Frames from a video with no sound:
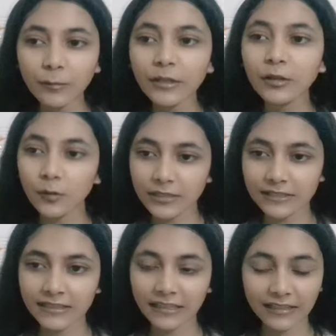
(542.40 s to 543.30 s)
be
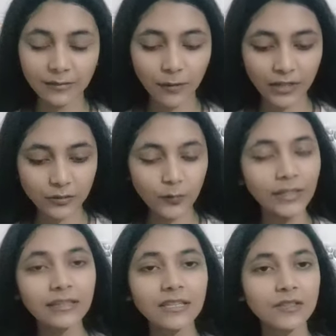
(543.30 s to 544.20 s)
noticing that by
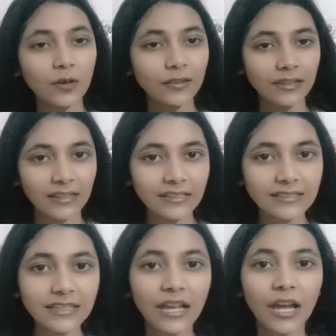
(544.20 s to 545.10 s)
doing these all
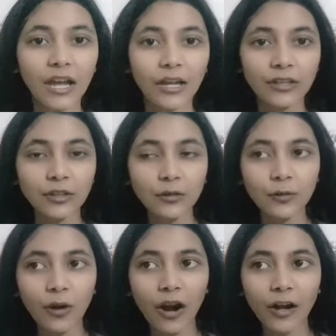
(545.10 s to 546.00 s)
things,
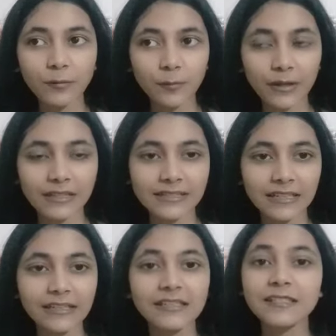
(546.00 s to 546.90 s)
you are
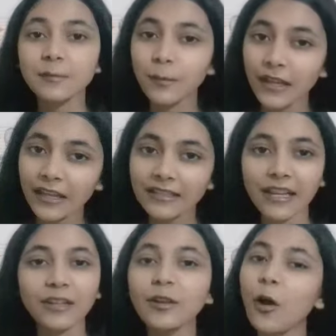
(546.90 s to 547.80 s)
building a speed
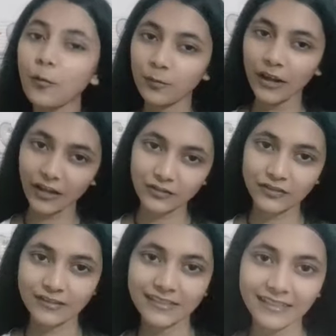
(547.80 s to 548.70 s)
and
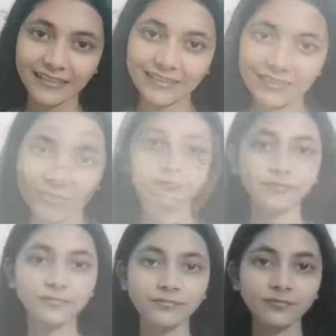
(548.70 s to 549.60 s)
comprehension skill.
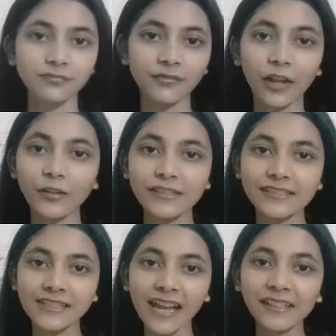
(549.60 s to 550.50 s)
Now it's
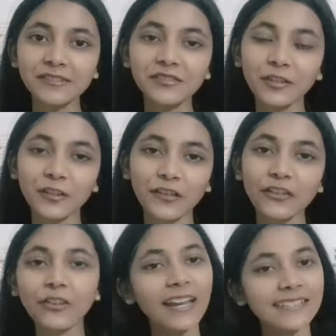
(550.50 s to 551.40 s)
time for the
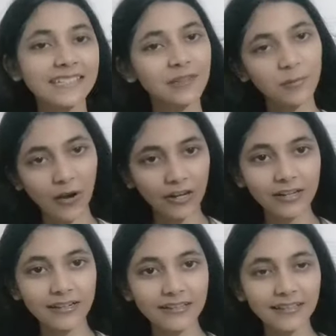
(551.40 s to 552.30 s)
writing part.